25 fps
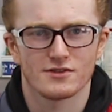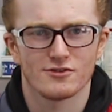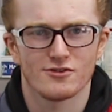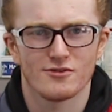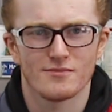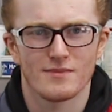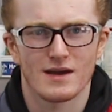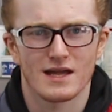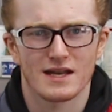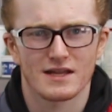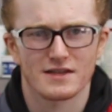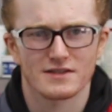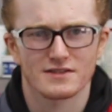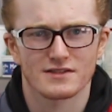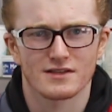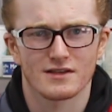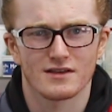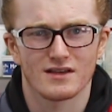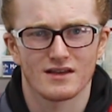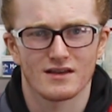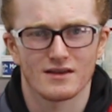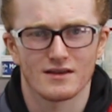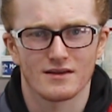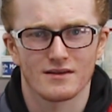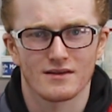and pneumatics
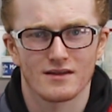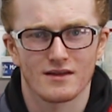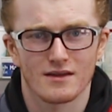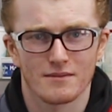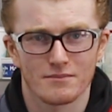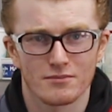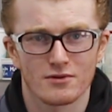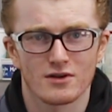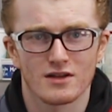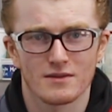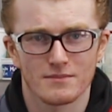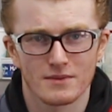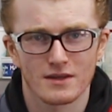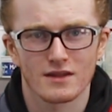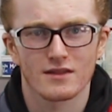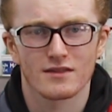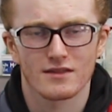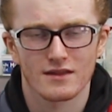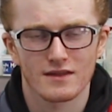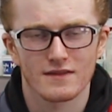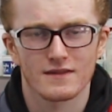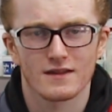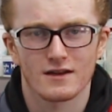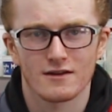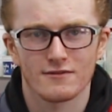are a pretty big
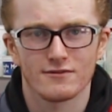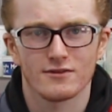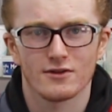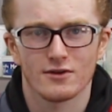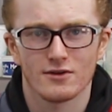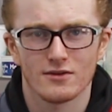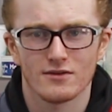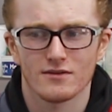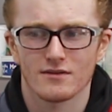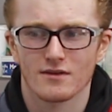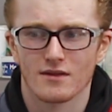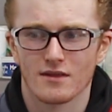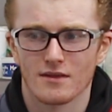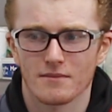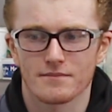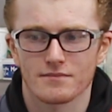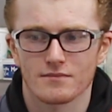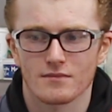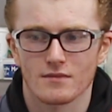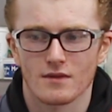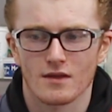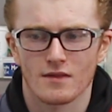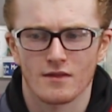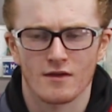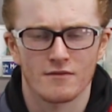thing that I've
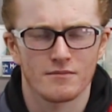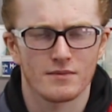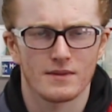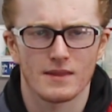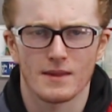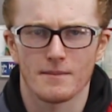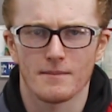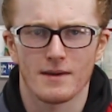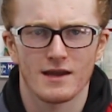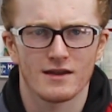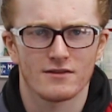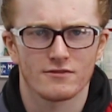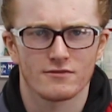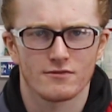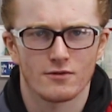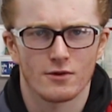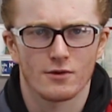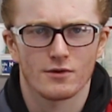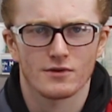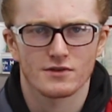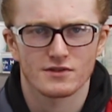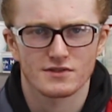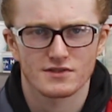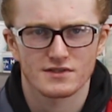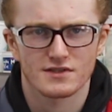learned. They've been the main
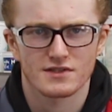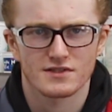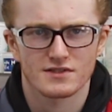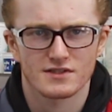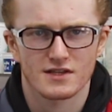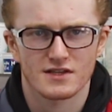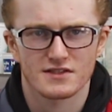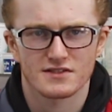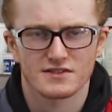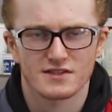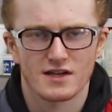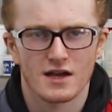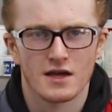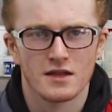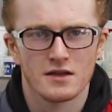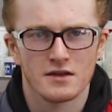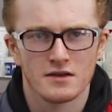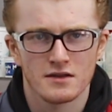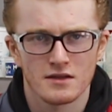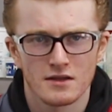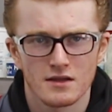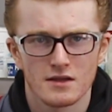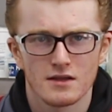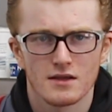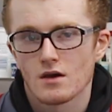focus since I started.
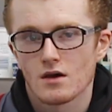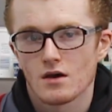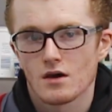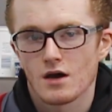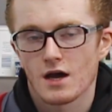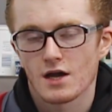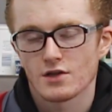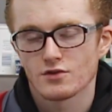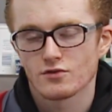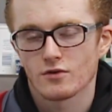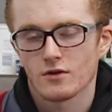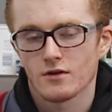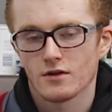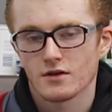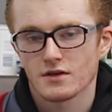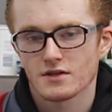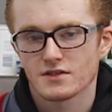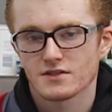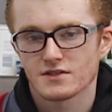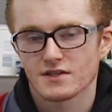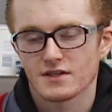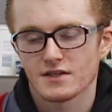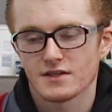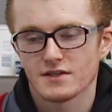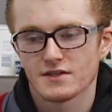
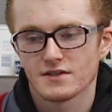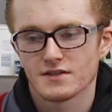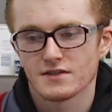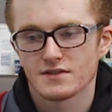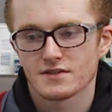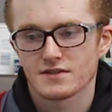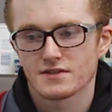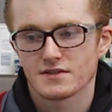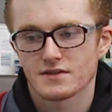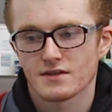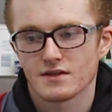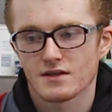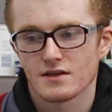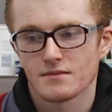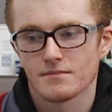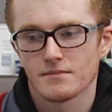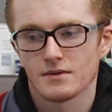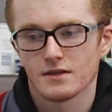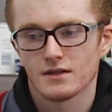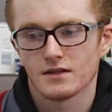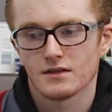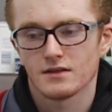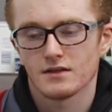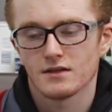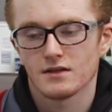Hydraulics is the
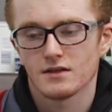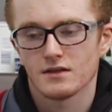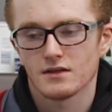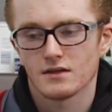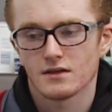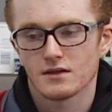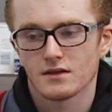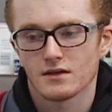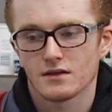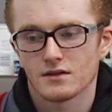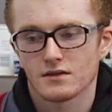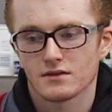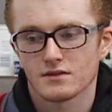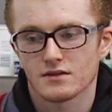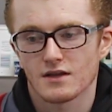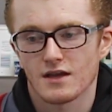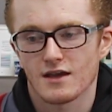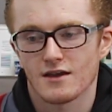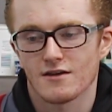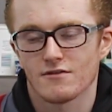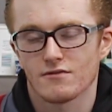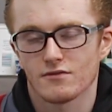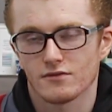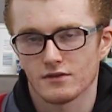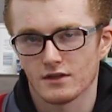ability to
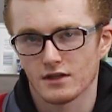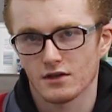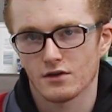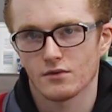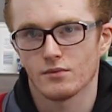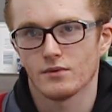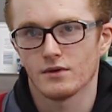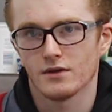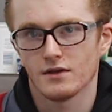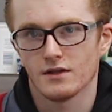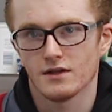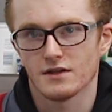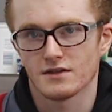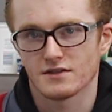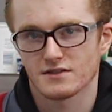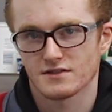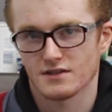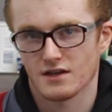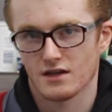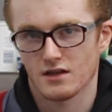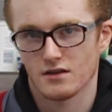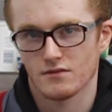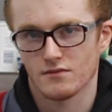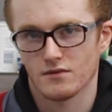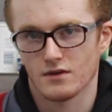have liquid
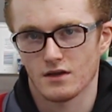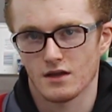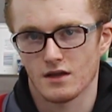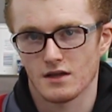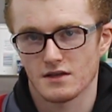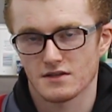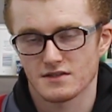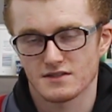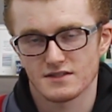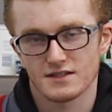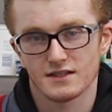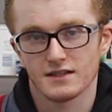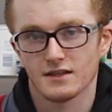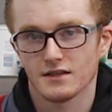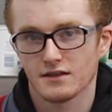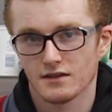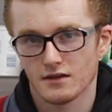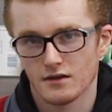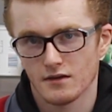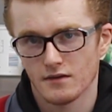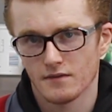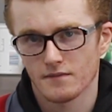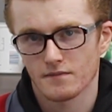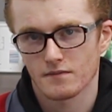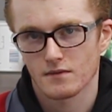inside of a
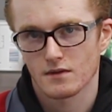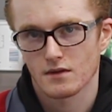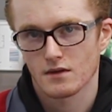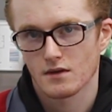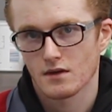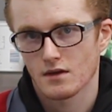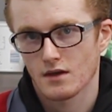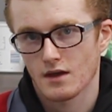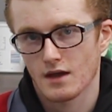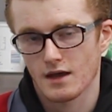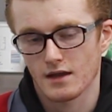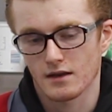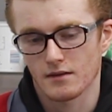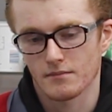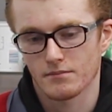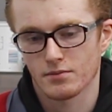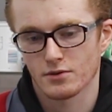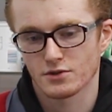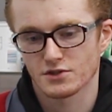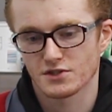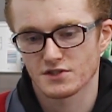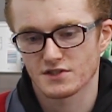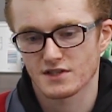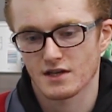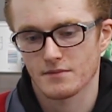cylinder and it
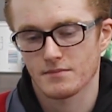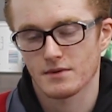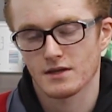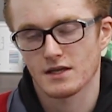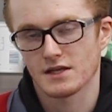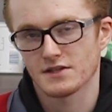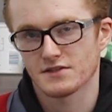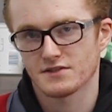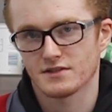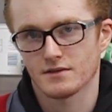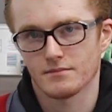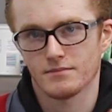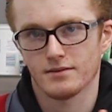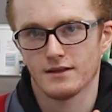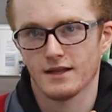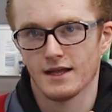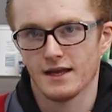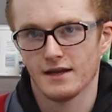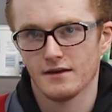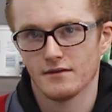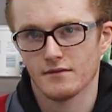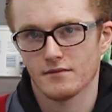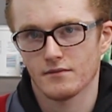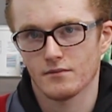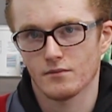pushes up against a
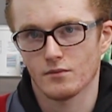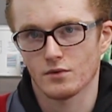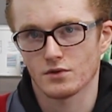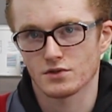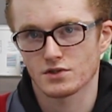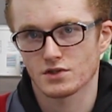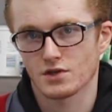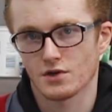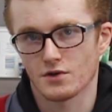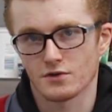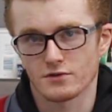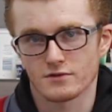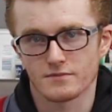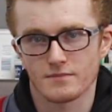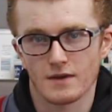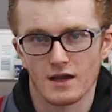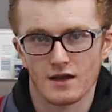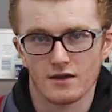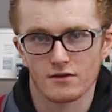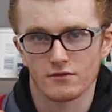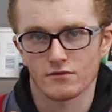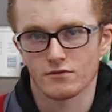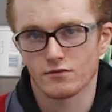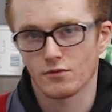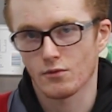plate which goes
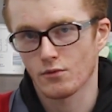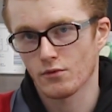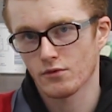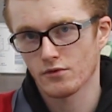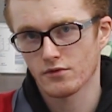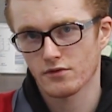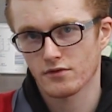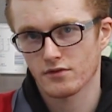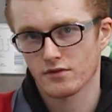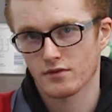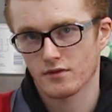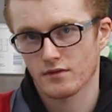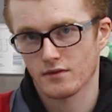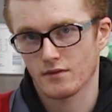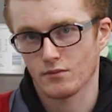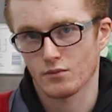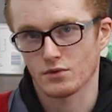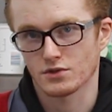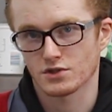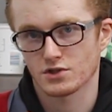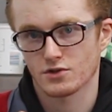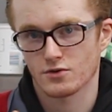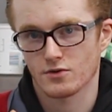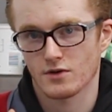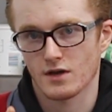back and forth,
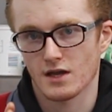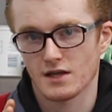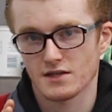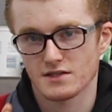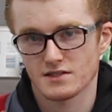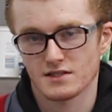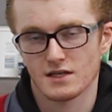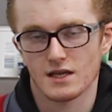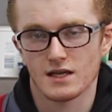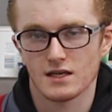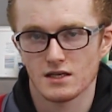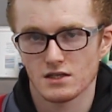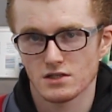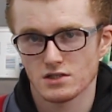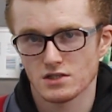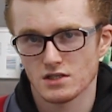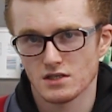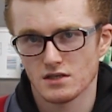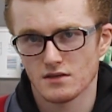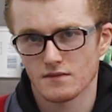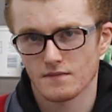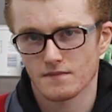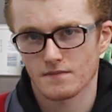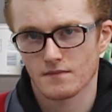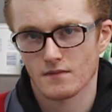which creates
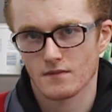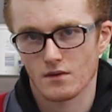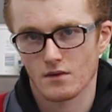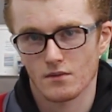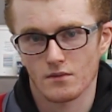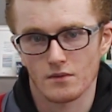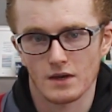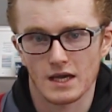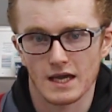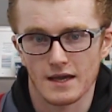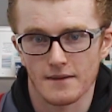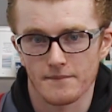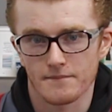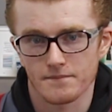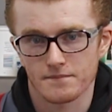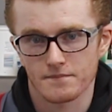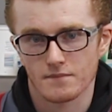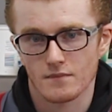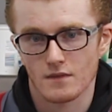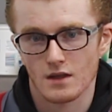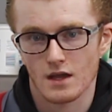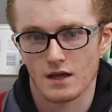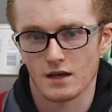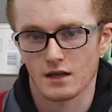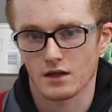energy,
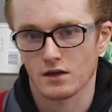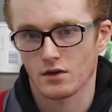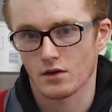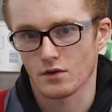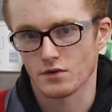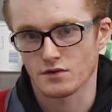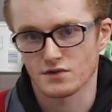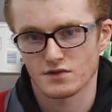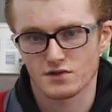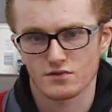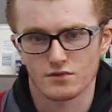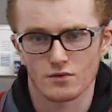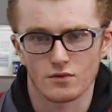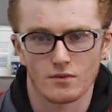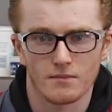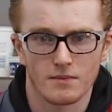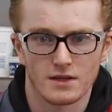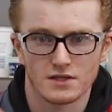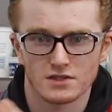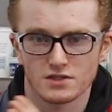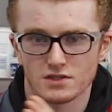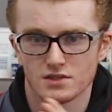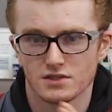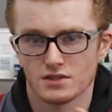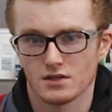and it goes through a
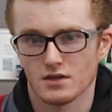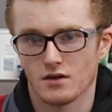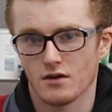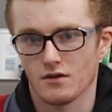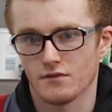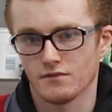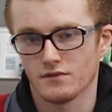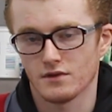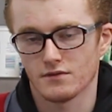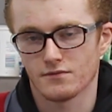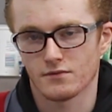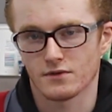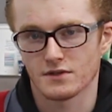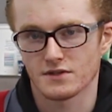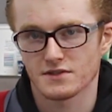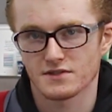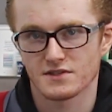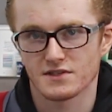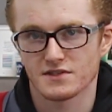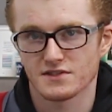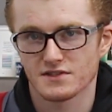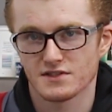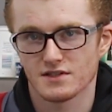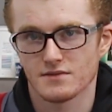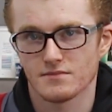bunch of different
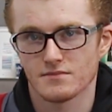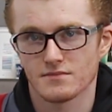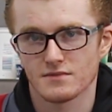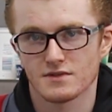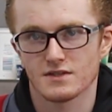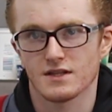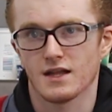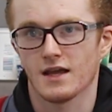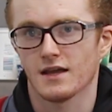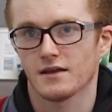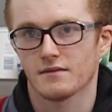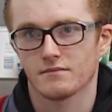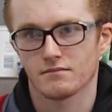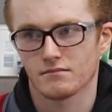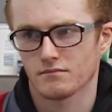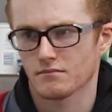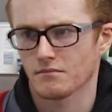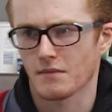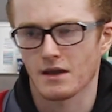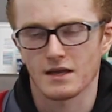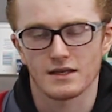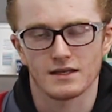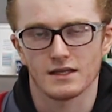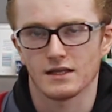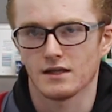systems like
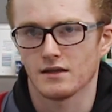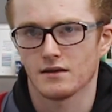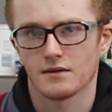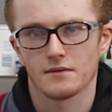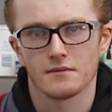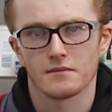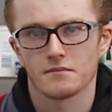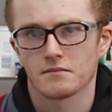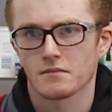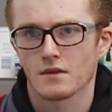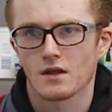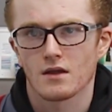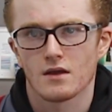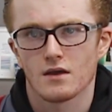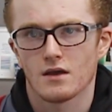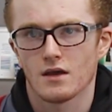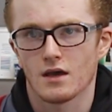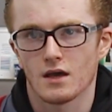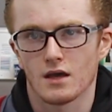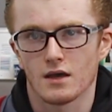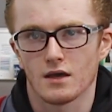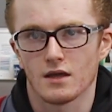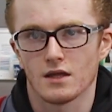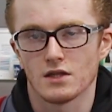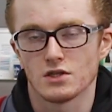mainly
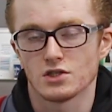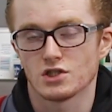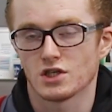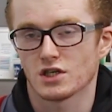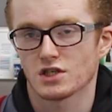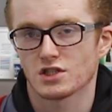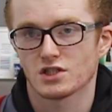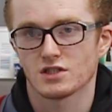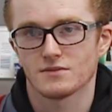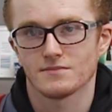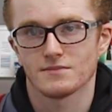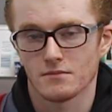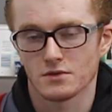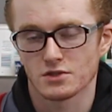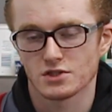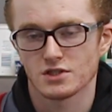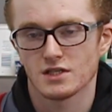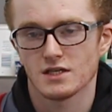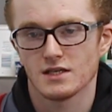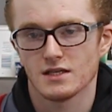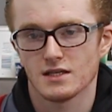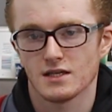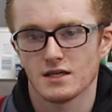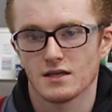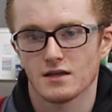injection
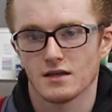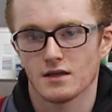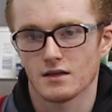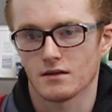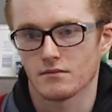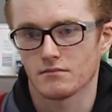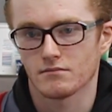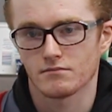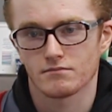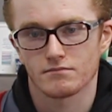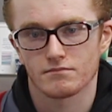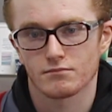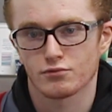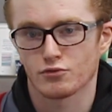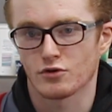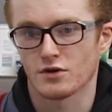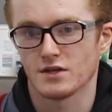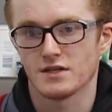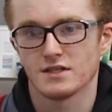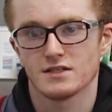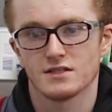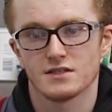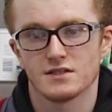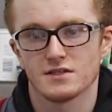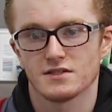machining and
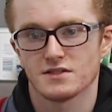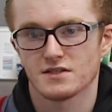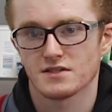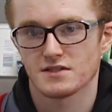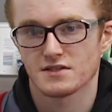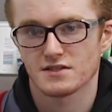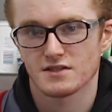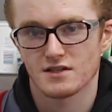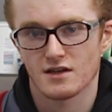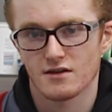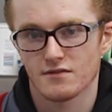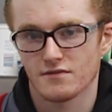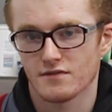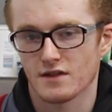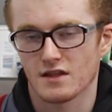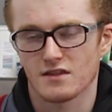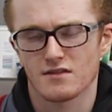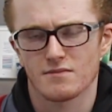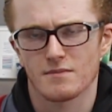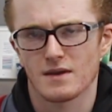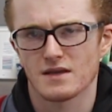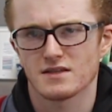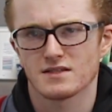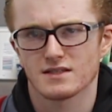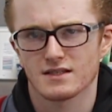printers and stuff.
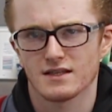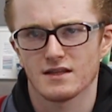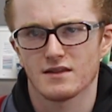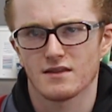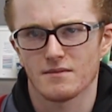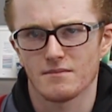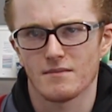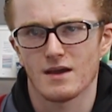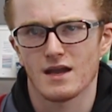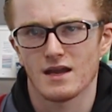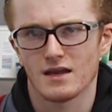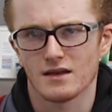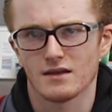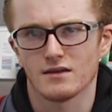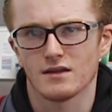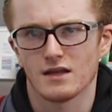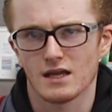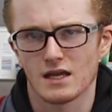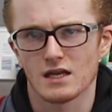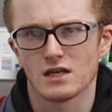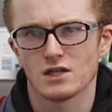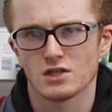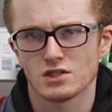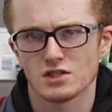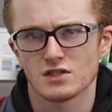That's basically the main
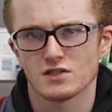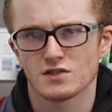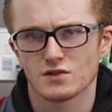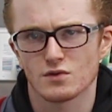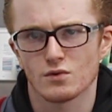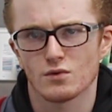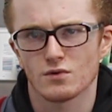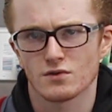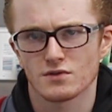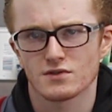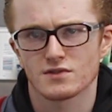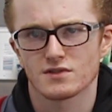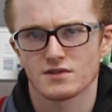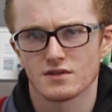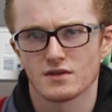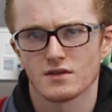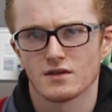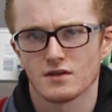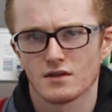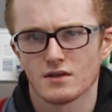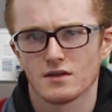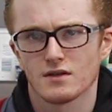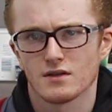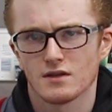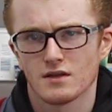energy source
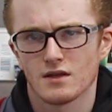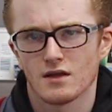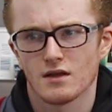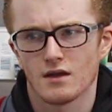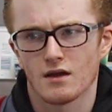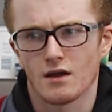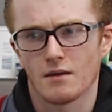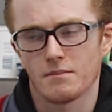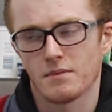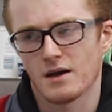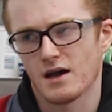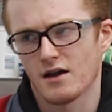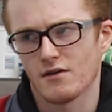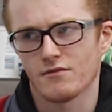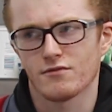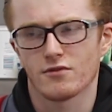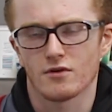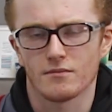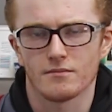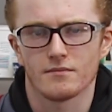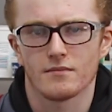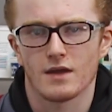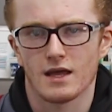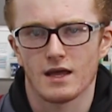apart from